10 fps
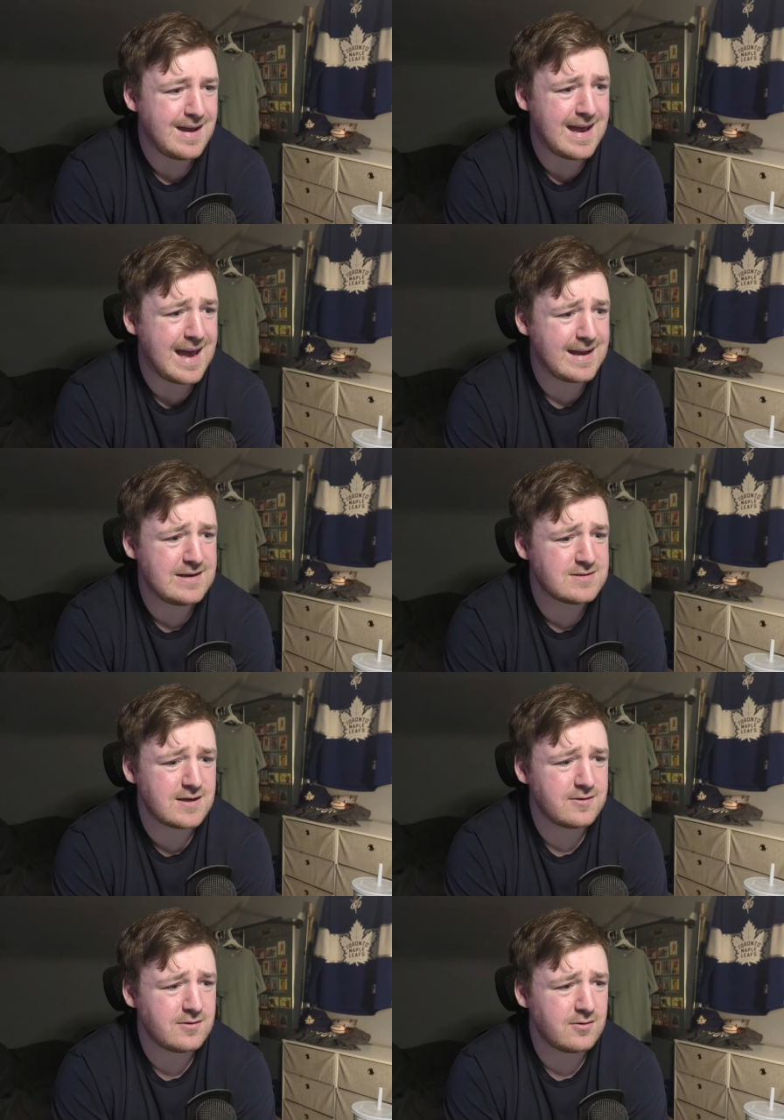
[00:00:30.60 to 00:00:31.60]
at each
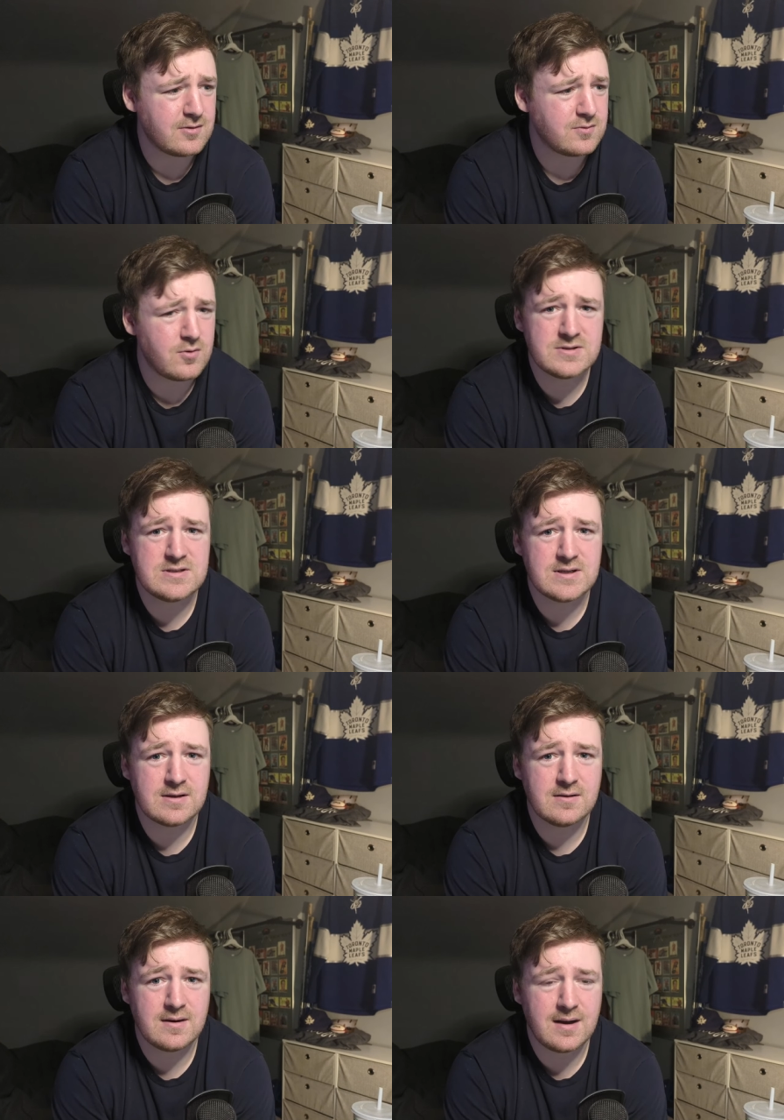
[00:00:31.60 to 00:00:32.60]
other or towards each
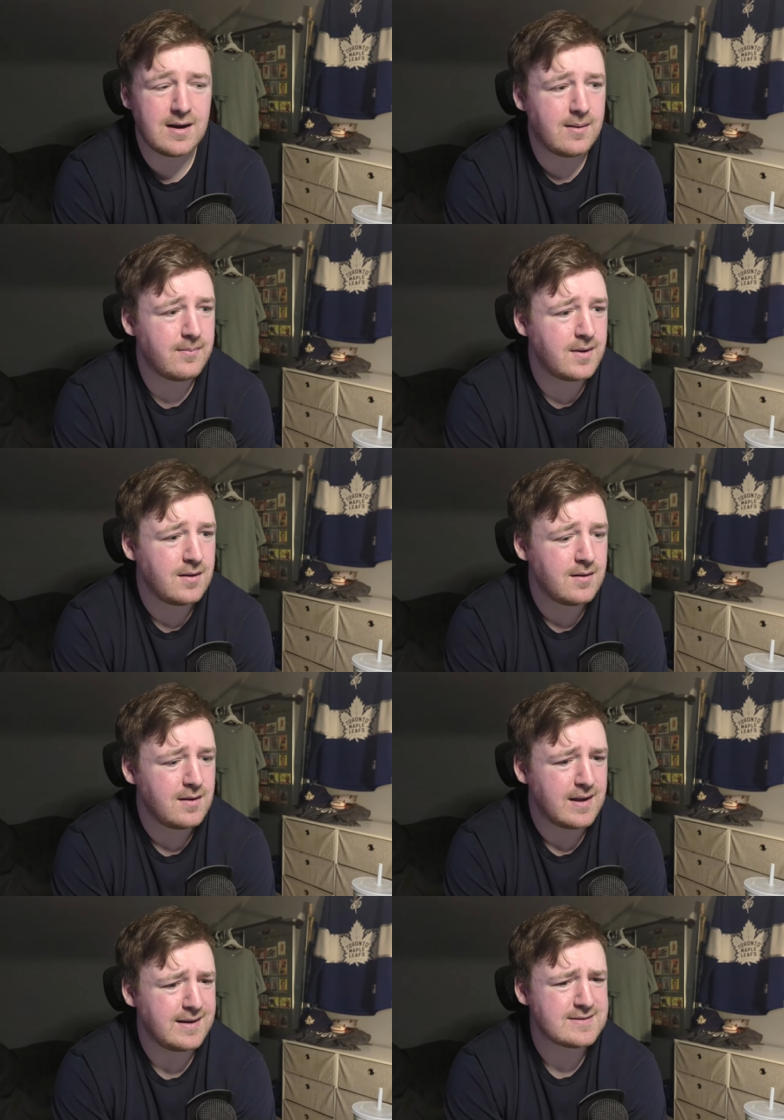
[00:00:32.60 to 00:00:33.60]
other. Um,
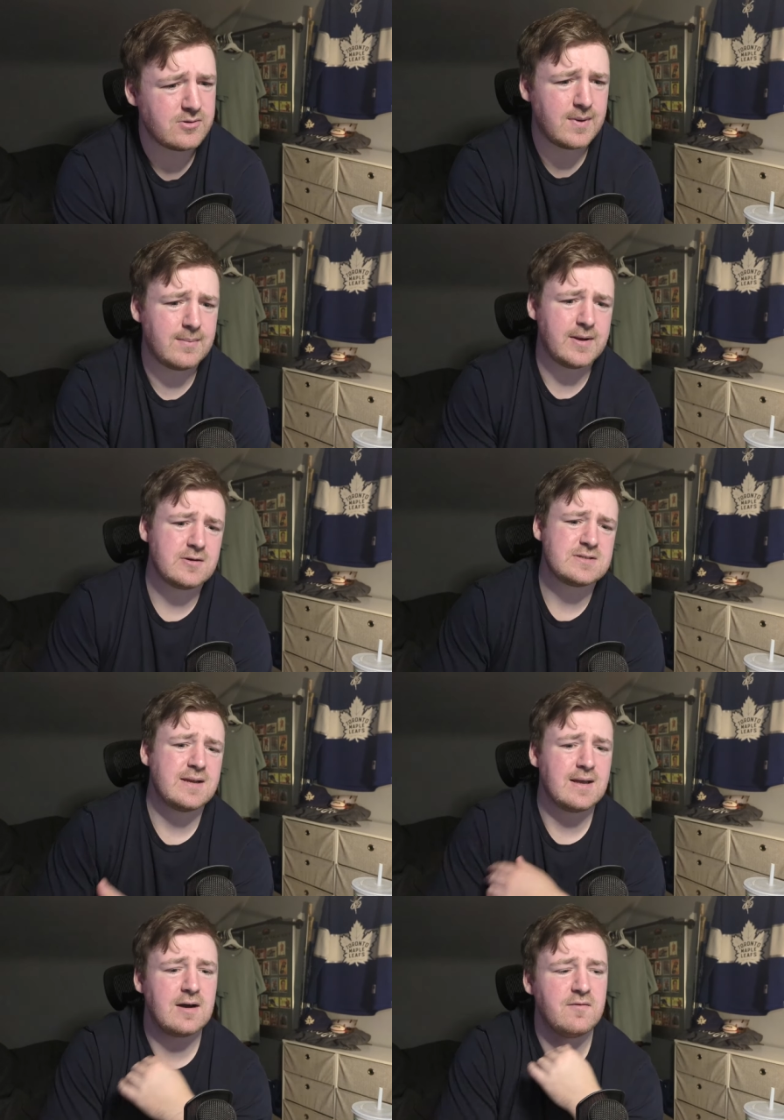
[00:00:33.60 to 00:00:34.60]
yeah, so my, my
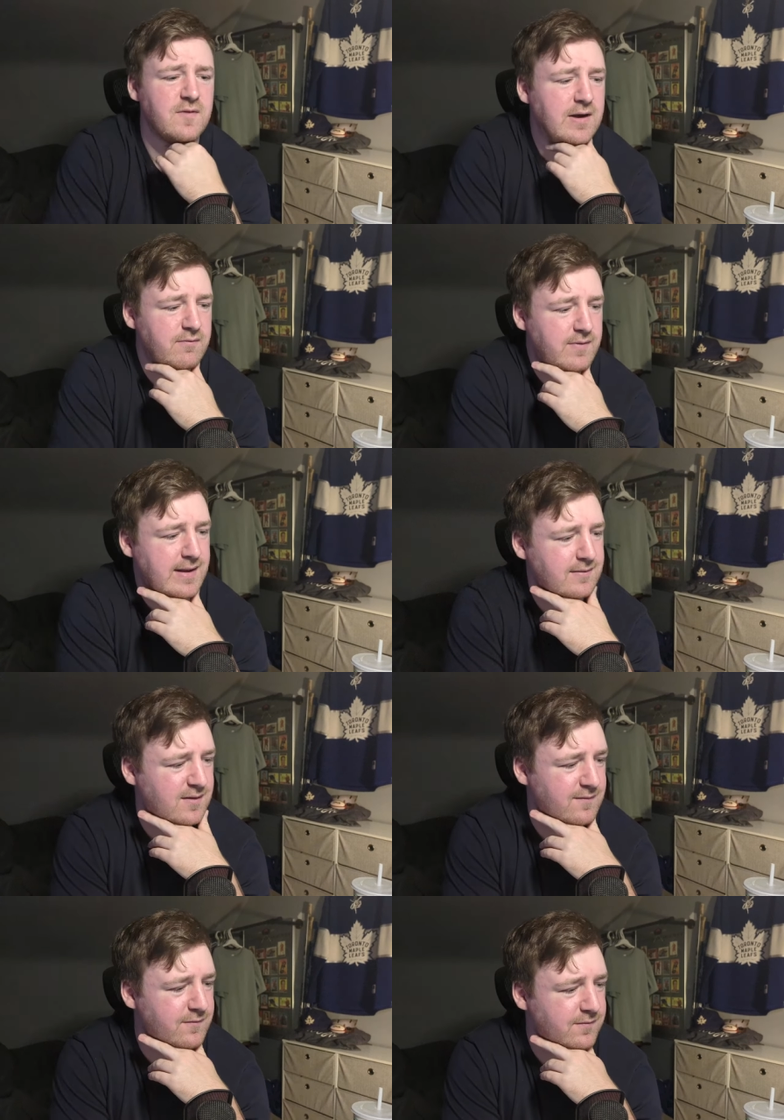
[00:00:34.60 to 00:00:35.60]
understanding of, of
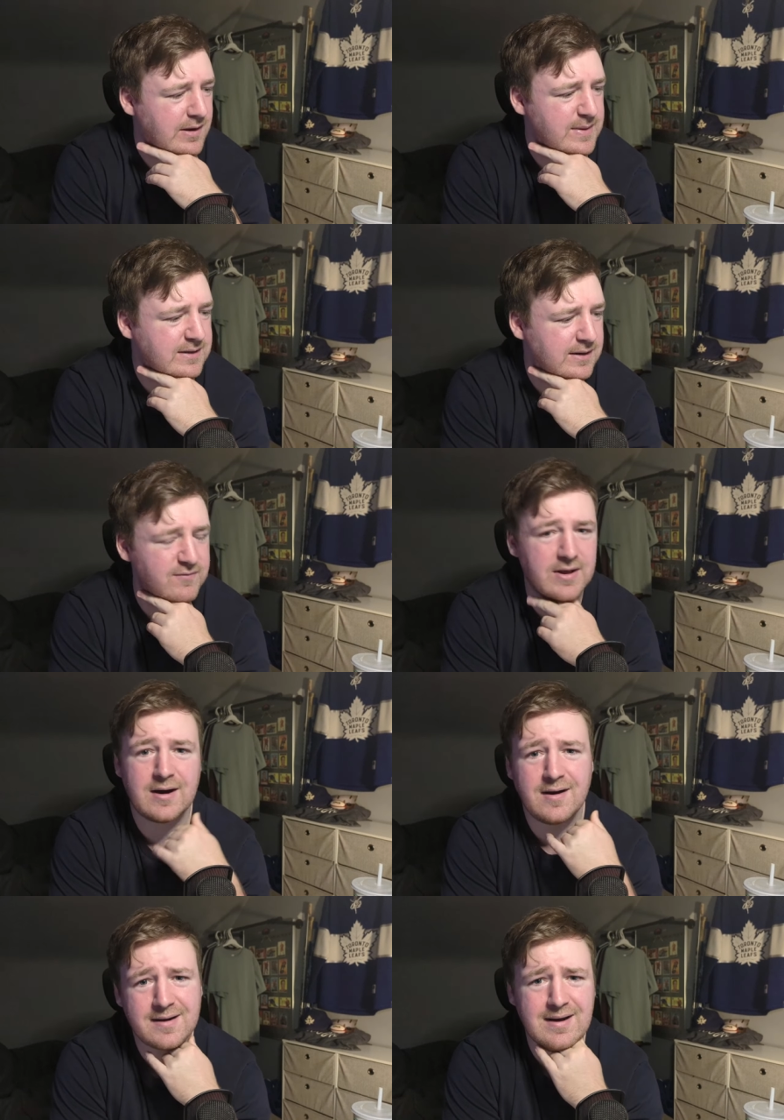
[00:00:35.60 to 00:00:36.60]
of I mean of the
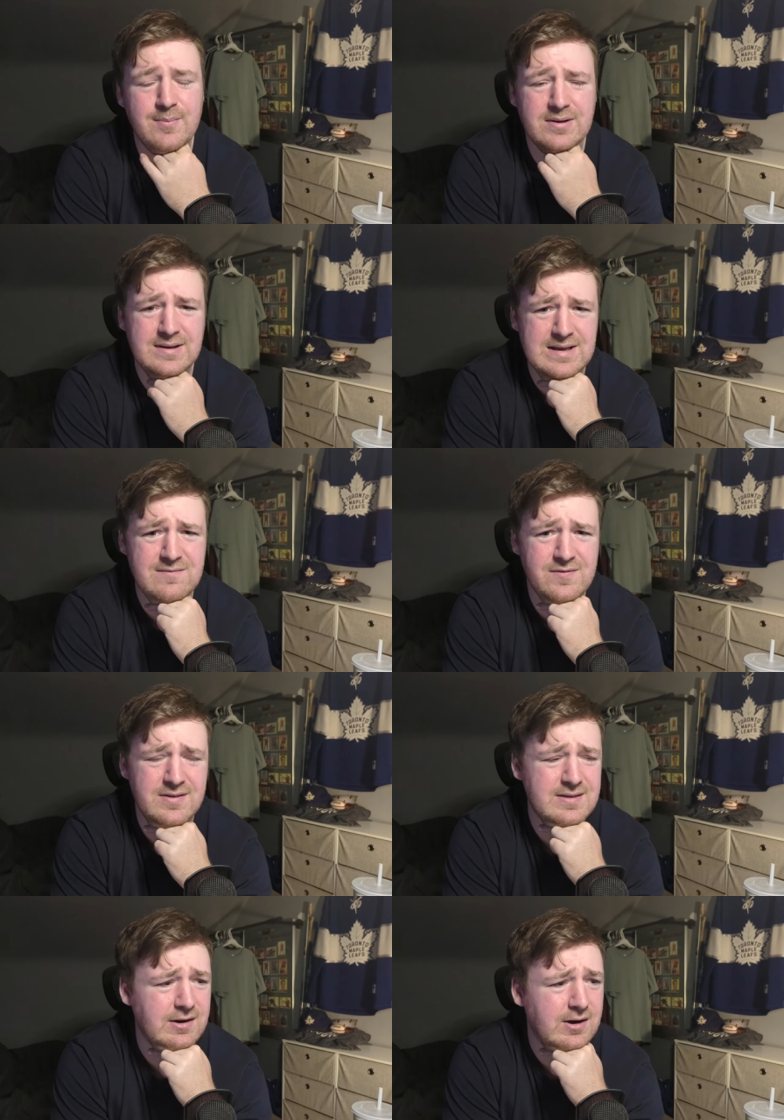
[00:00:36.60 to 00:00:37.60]
Haka, I
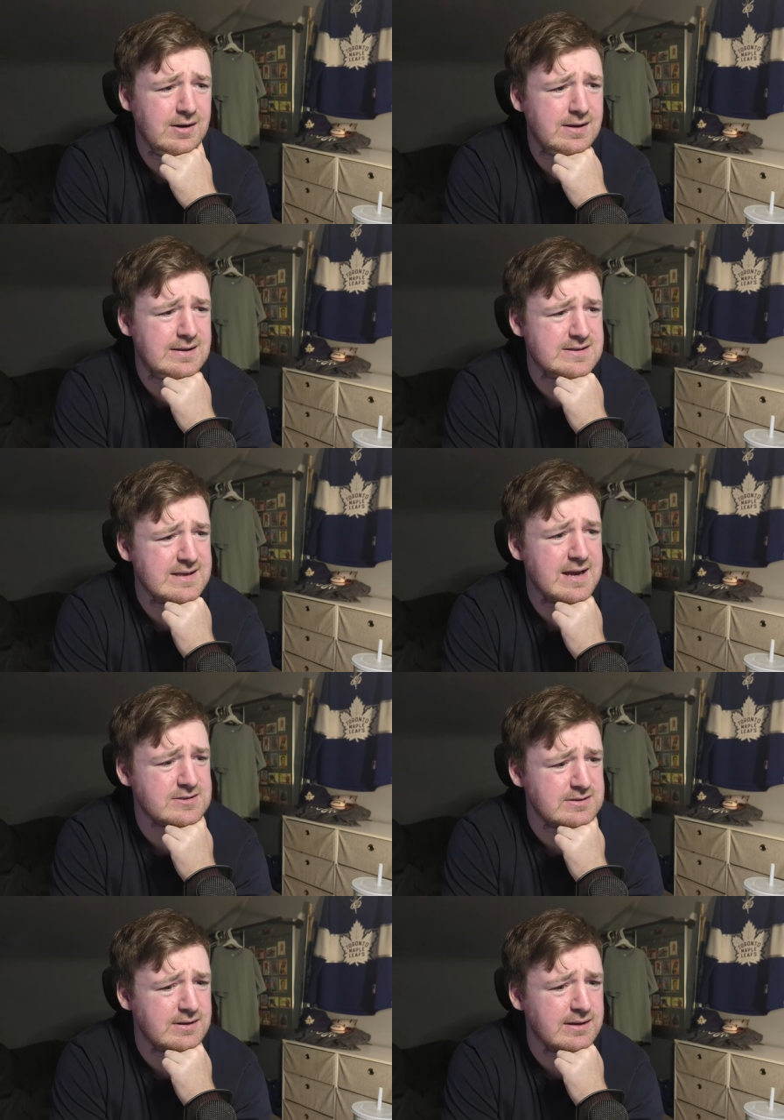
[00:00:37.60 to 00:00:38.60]
believe the Haka is
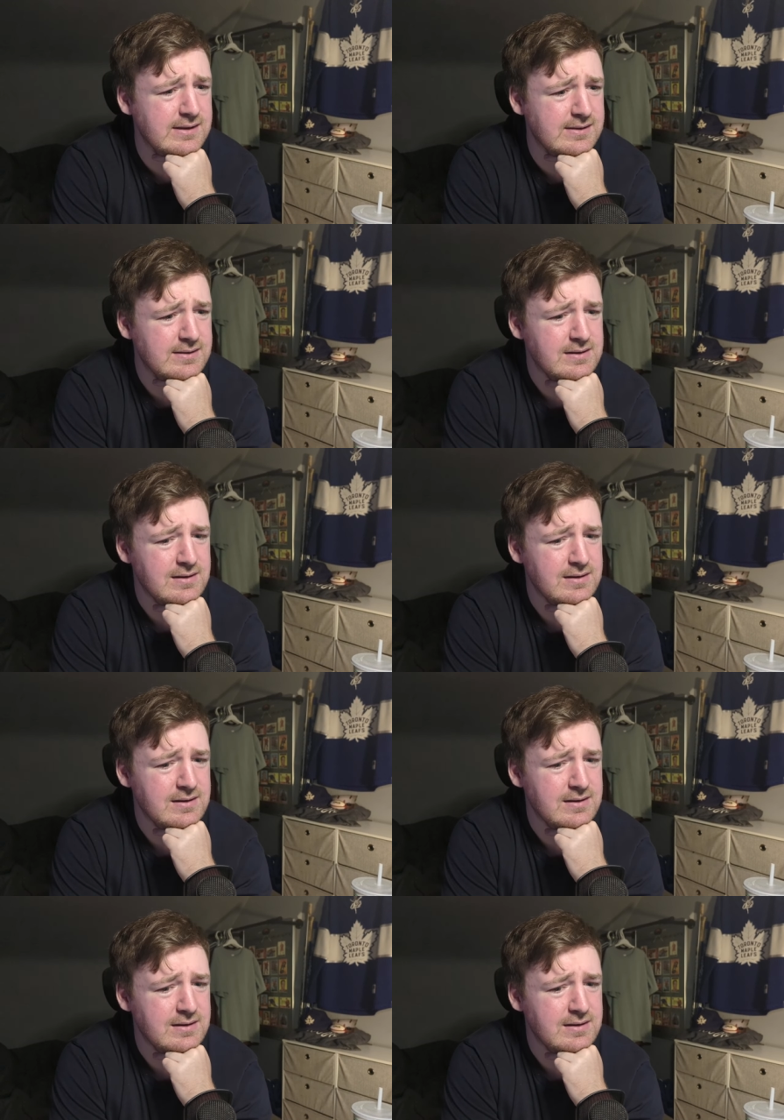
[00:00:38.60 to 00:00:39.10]
actually like